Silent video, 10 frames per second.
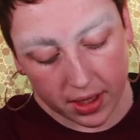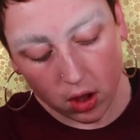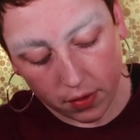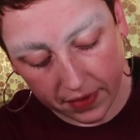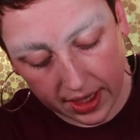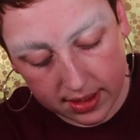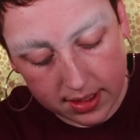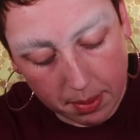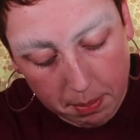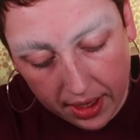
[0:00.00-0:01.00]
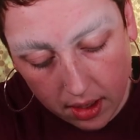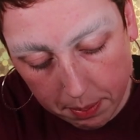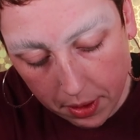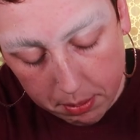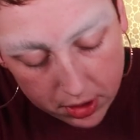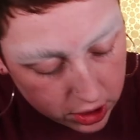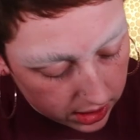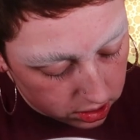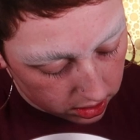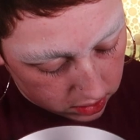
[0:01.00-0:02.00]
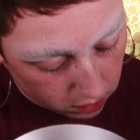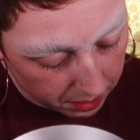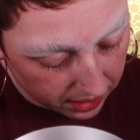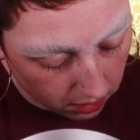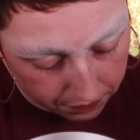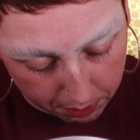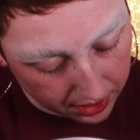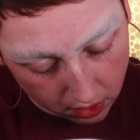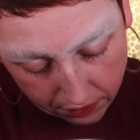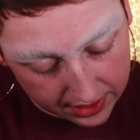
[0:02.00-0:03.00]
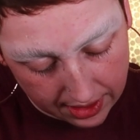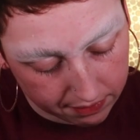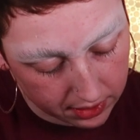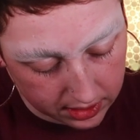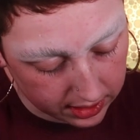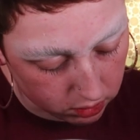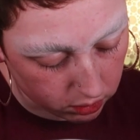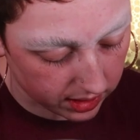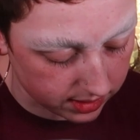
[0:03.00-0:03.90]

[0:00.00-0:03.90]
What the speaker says: Piloff is makeup magician. So Piloff can definitely do